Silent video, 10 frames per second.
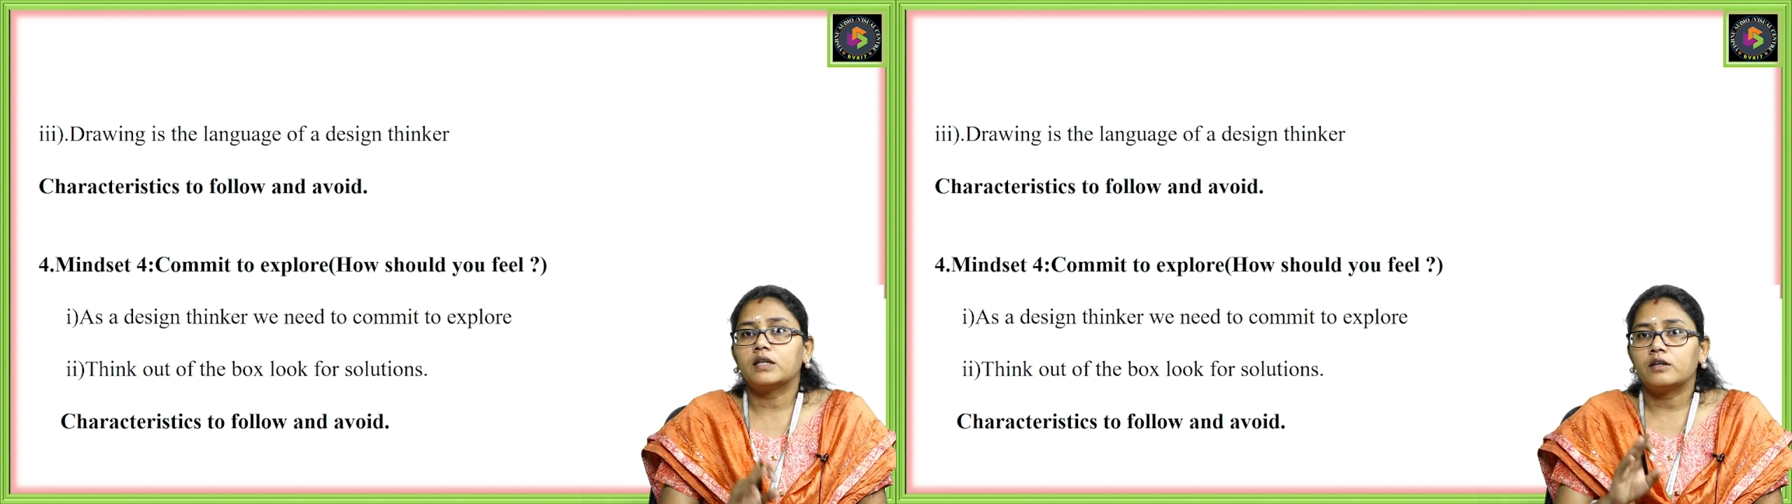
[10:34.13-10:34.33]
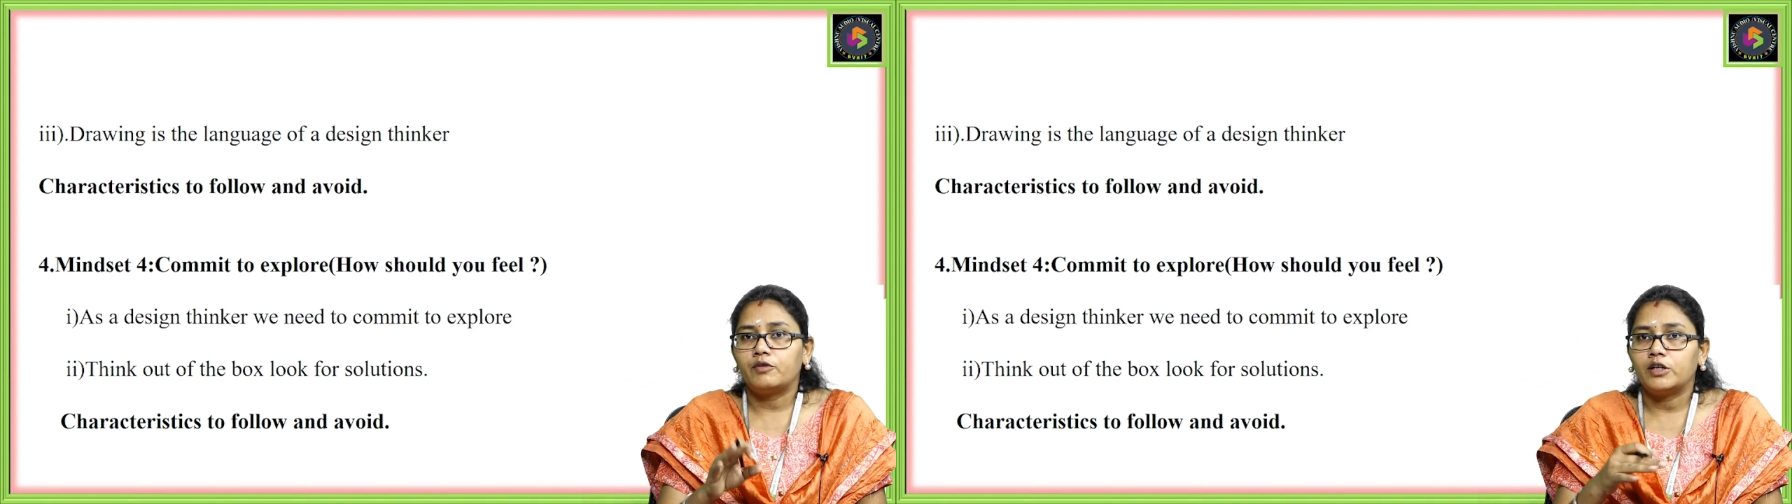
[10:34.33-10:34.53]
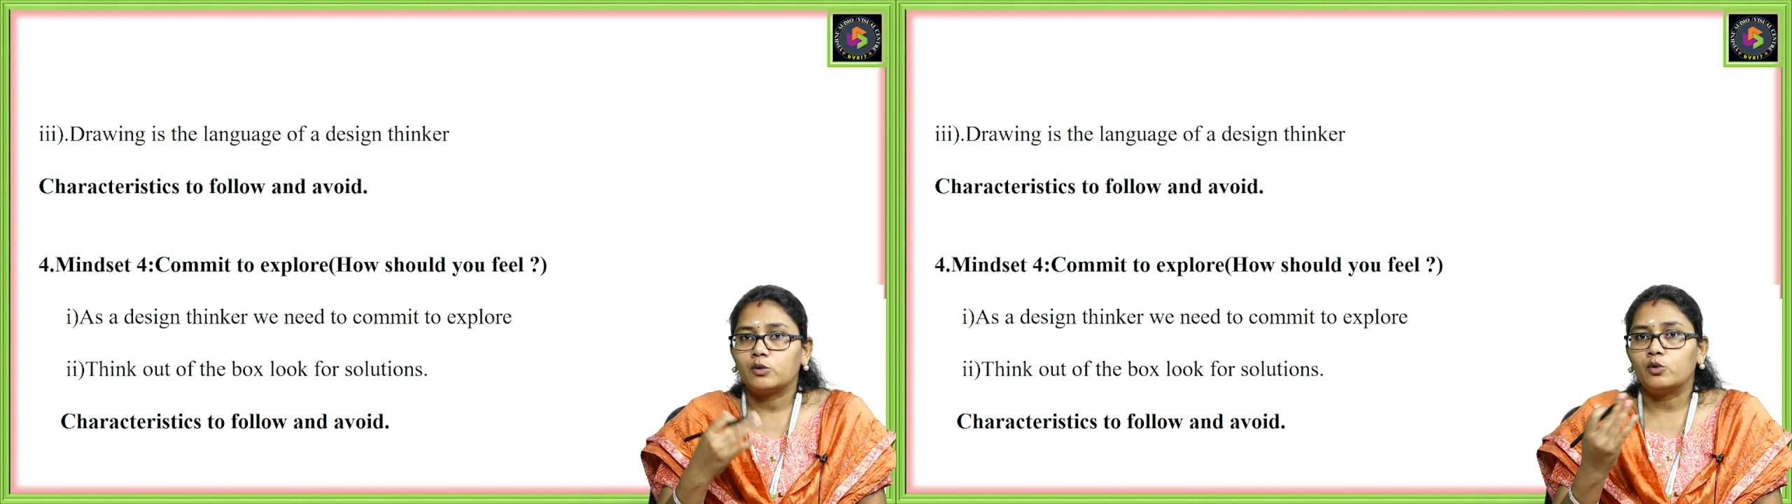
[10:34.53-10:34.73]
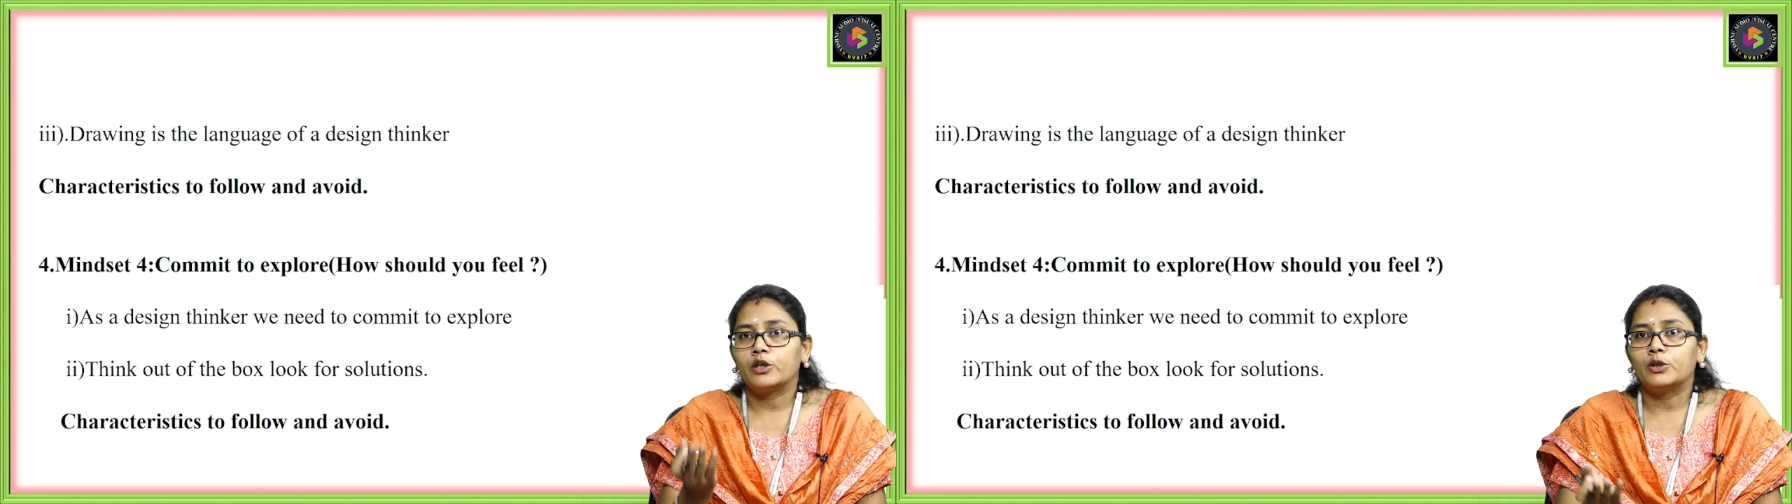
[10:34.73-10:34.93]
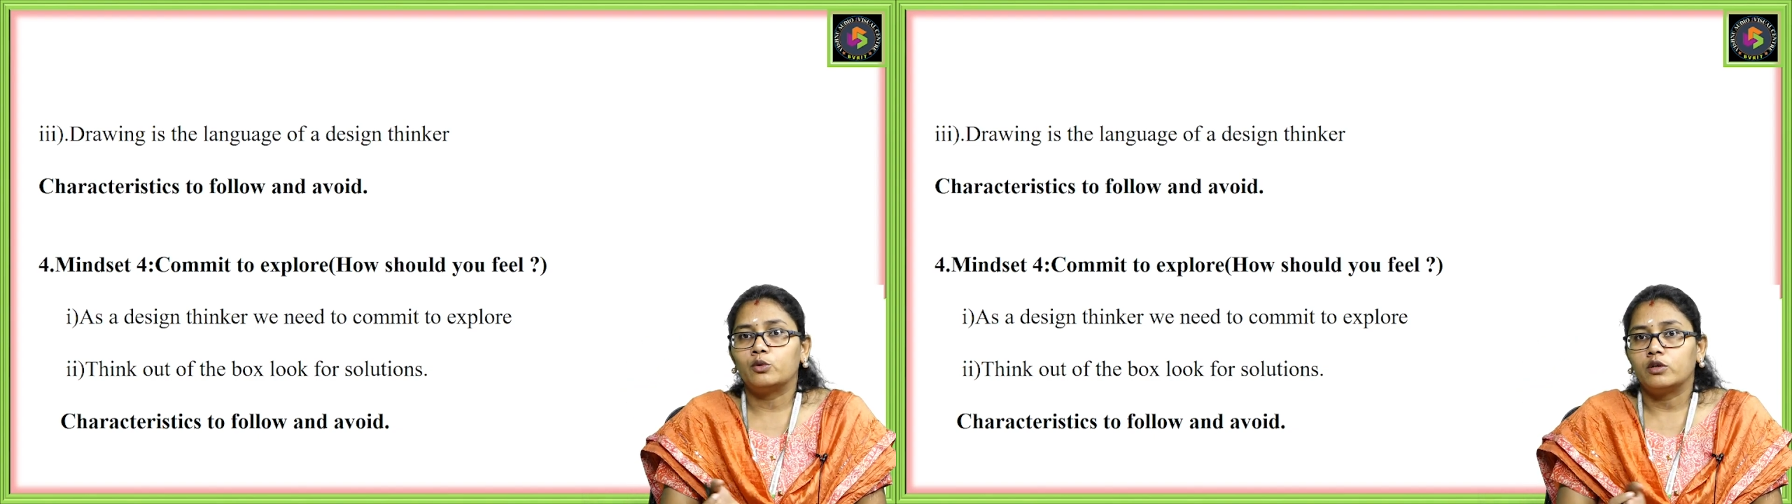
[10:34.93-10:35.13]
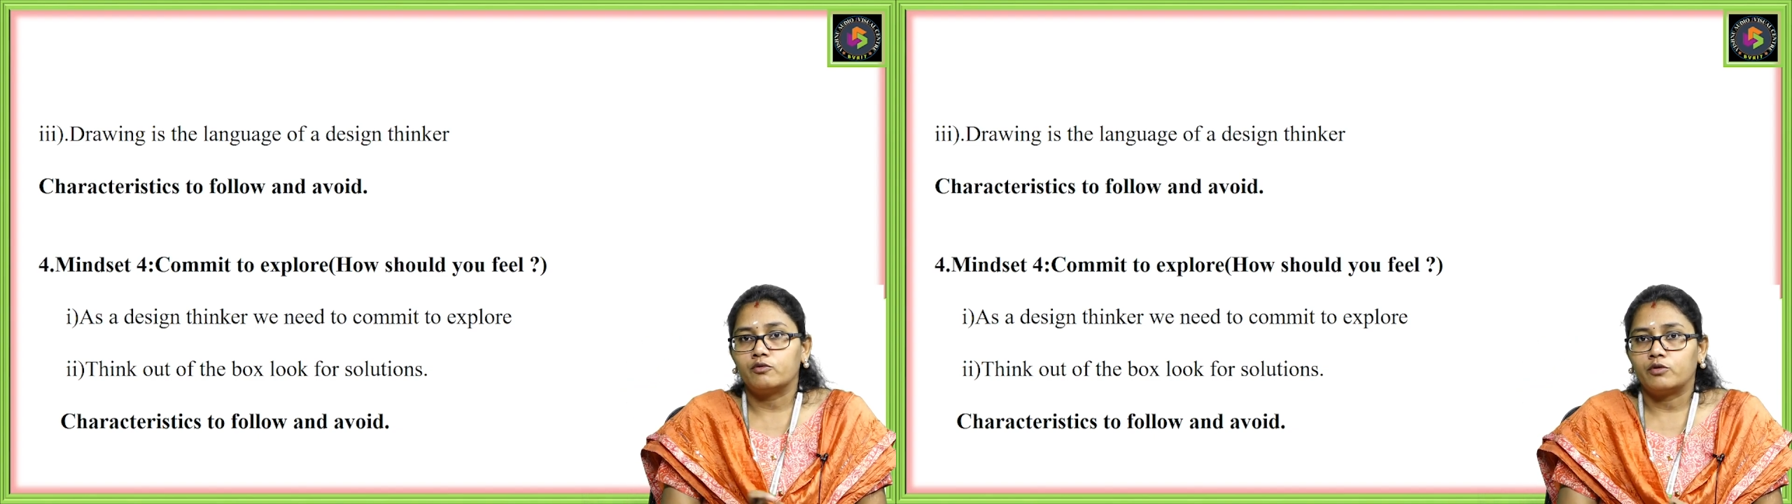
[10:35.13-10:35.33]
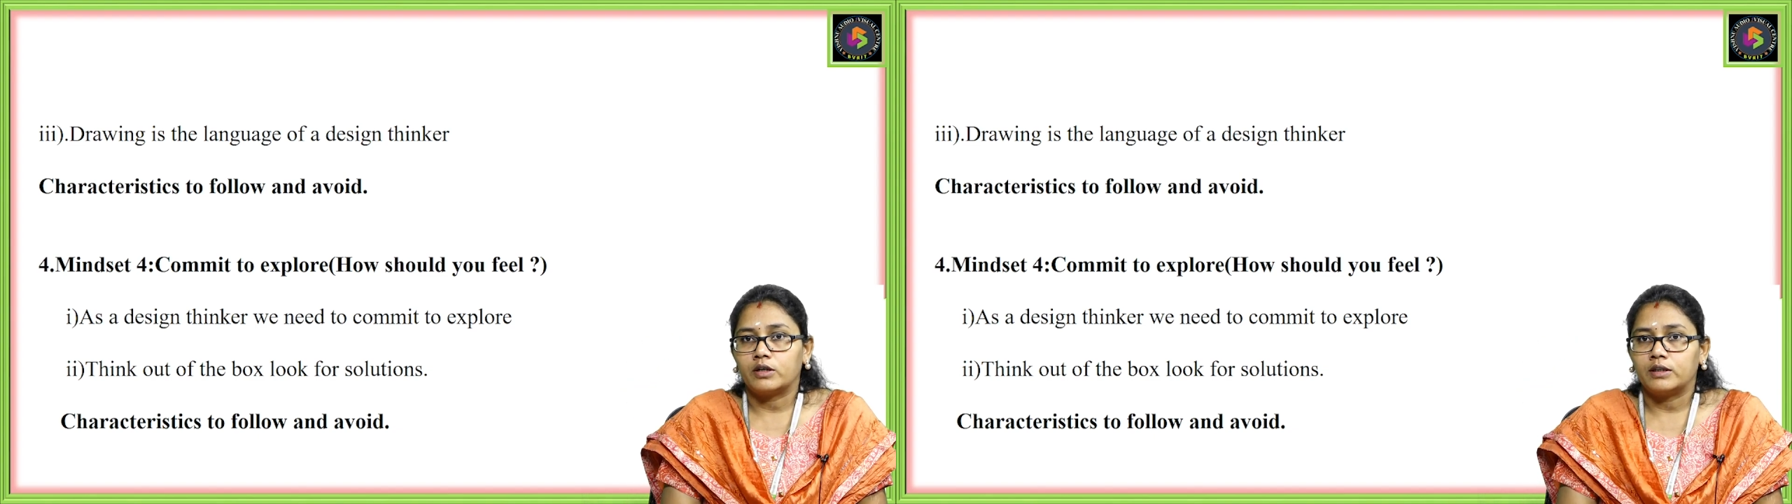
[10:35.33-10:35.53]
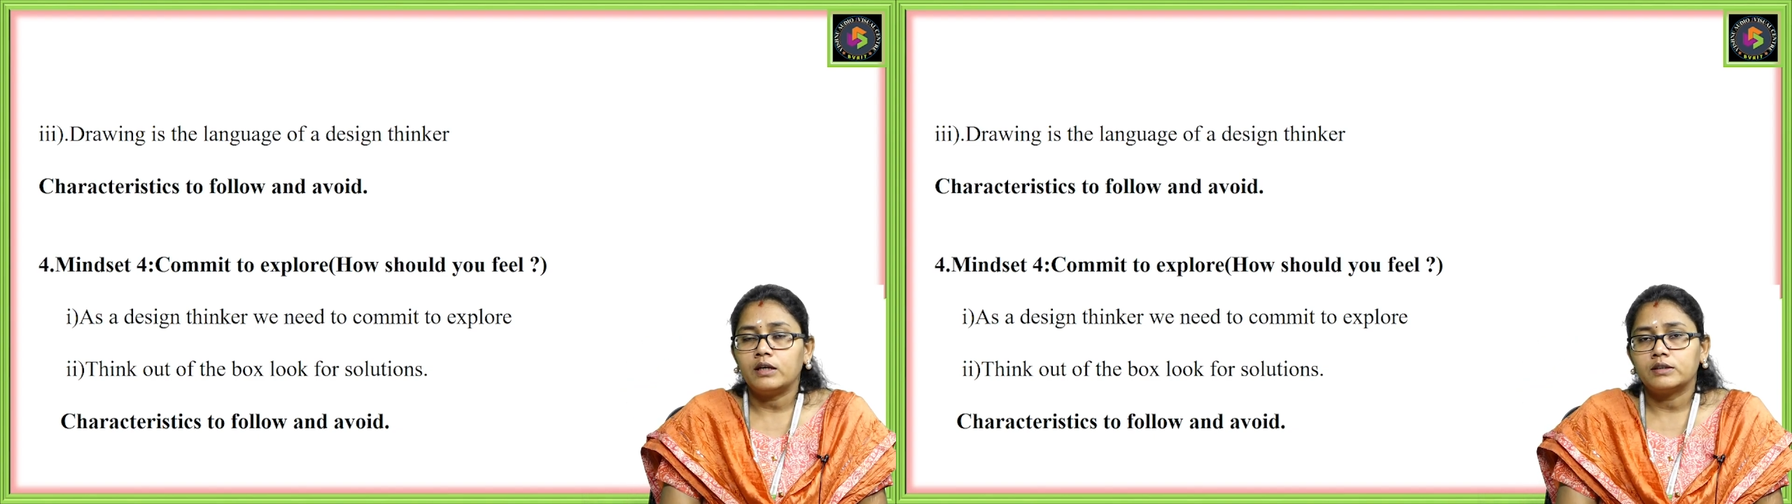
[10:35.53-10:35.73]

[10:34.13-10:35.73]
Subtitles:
and we are going to look for the